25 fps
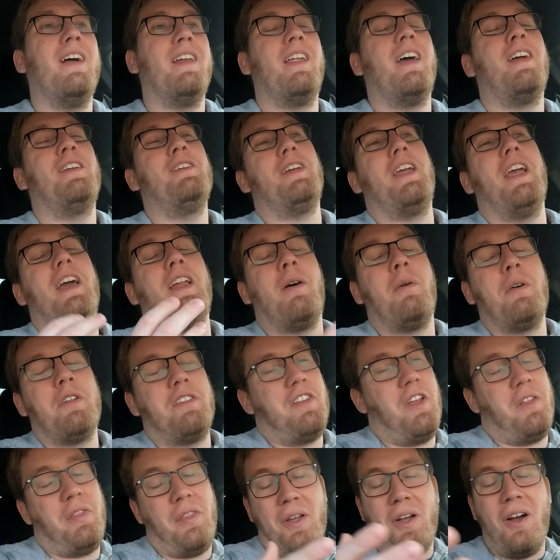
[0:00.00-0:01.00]
Now, you can't always
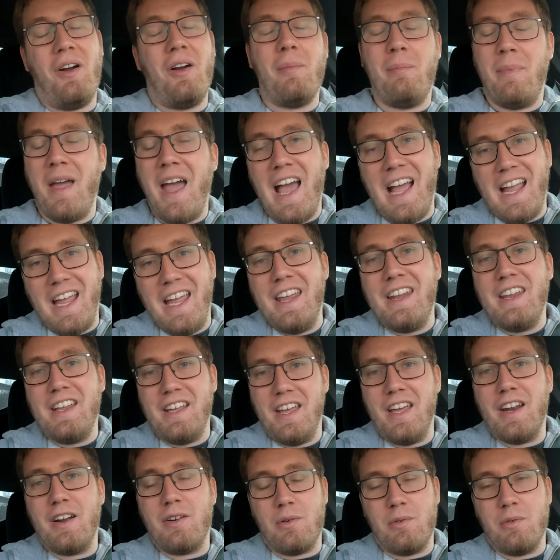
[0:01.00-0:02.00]
take the car back in
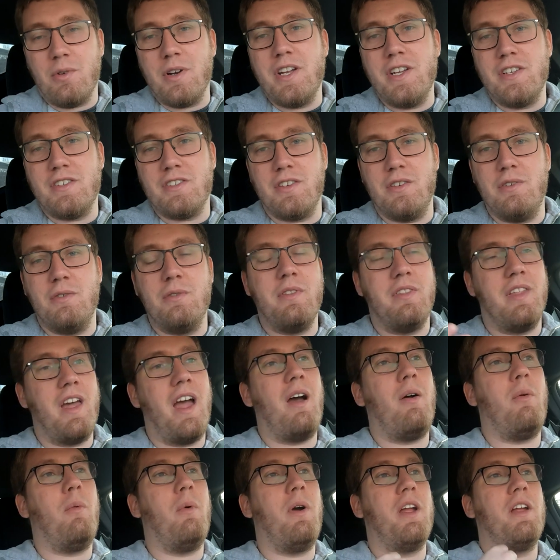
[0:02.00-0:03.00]
and get it retuned.
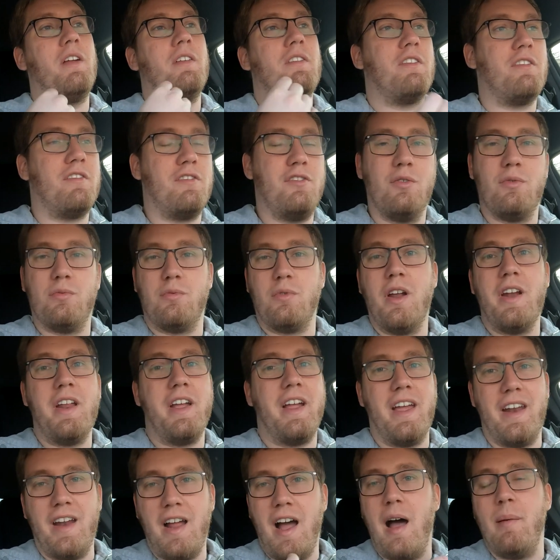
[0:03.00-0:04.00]
That way it's still
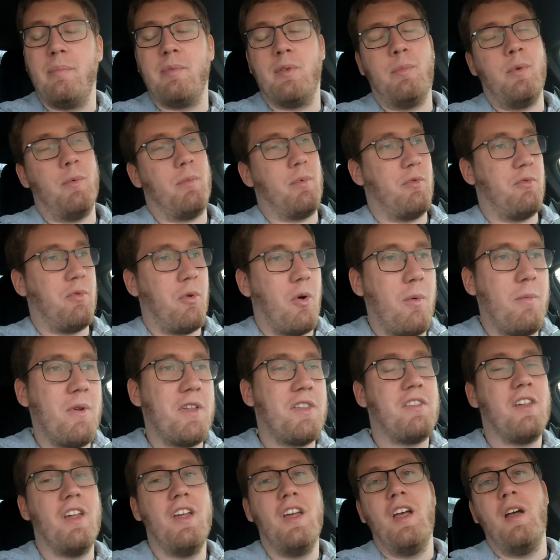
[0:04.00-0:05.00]
running at optimal
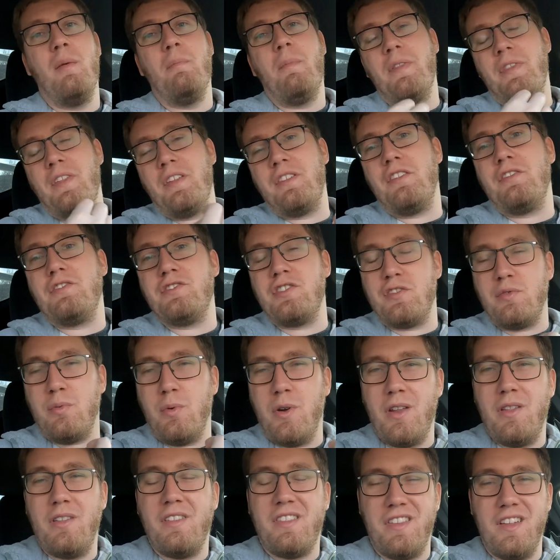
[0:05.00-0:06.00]
performance, but this is just
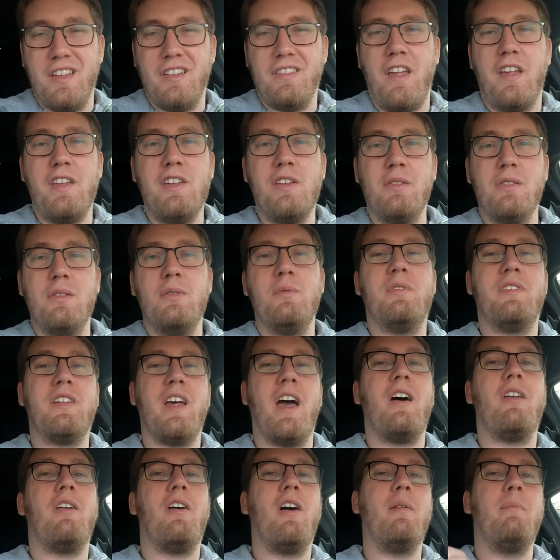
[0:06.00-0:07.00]
one of those things that you lose
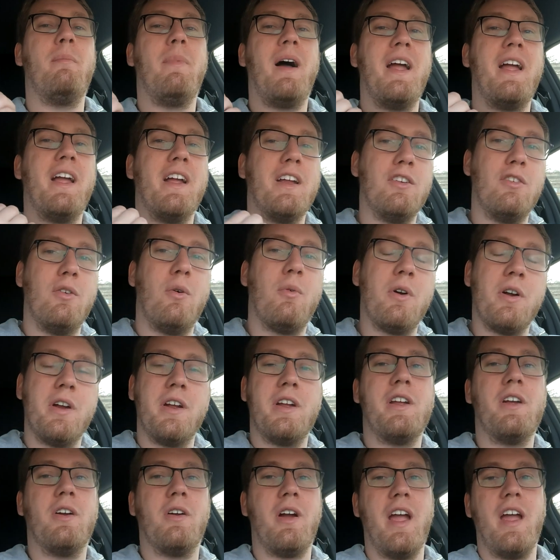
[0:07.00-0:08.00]
out on by
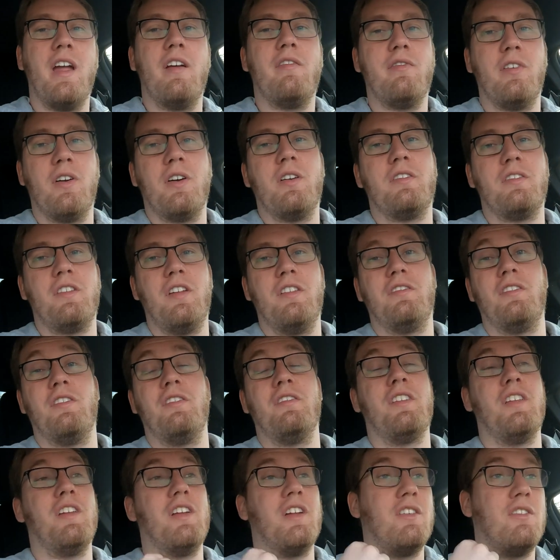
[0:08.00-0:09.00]
ignoring your AFR
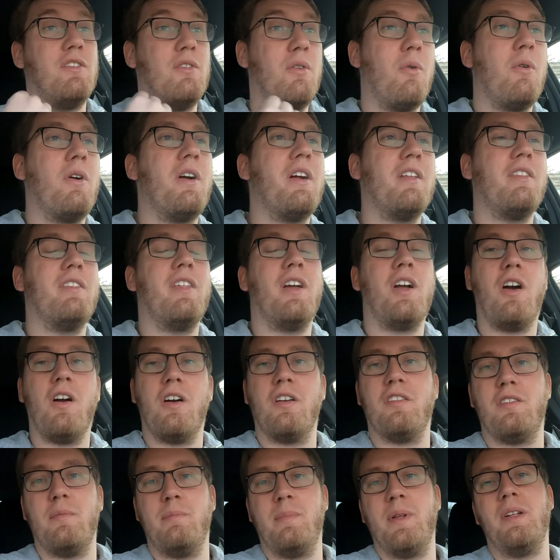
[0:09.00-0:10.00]
sensors and ignoring the
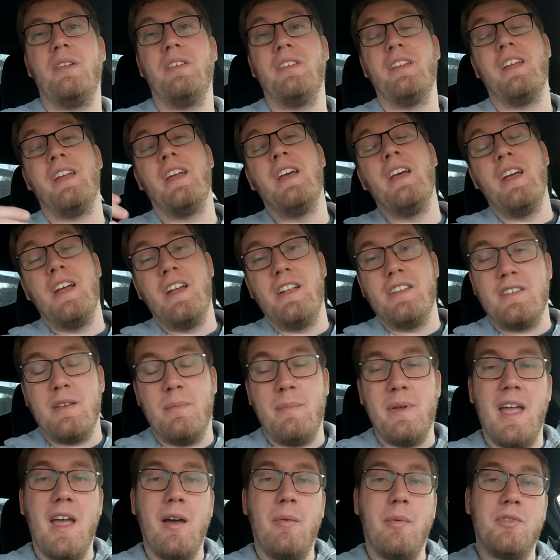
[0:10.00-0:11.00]
car's ability
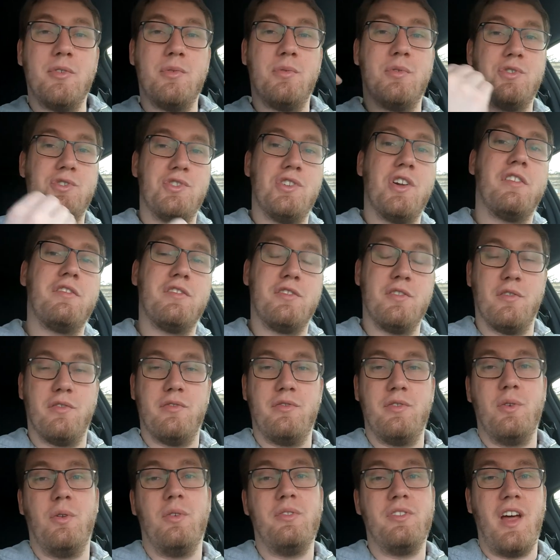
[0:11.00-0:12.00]
to be able to adjust your
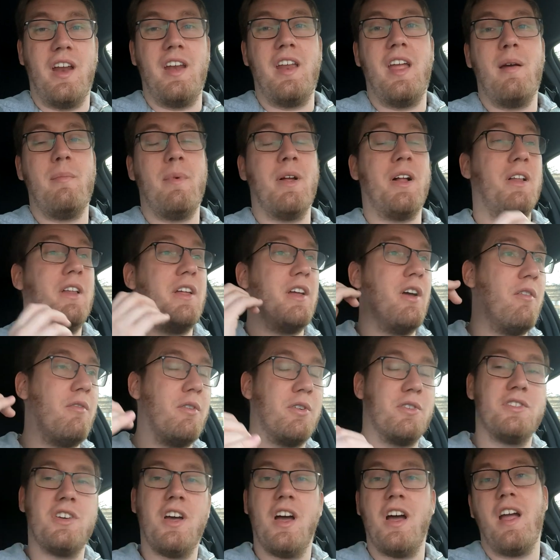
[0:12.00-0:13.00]
fuel dynamically
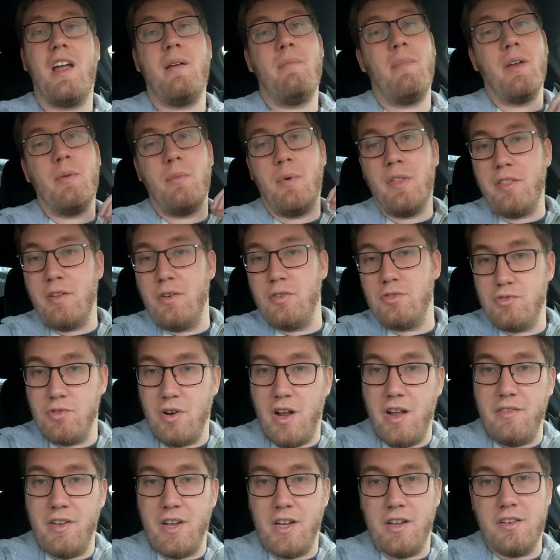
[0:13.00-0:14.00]
over time and with your
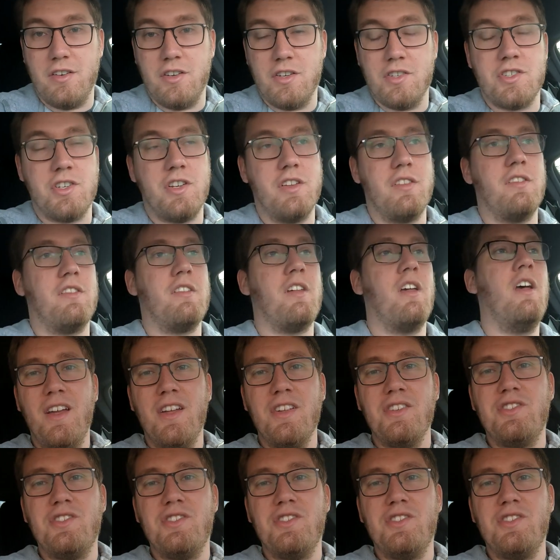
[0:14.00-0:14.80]
driving conditions.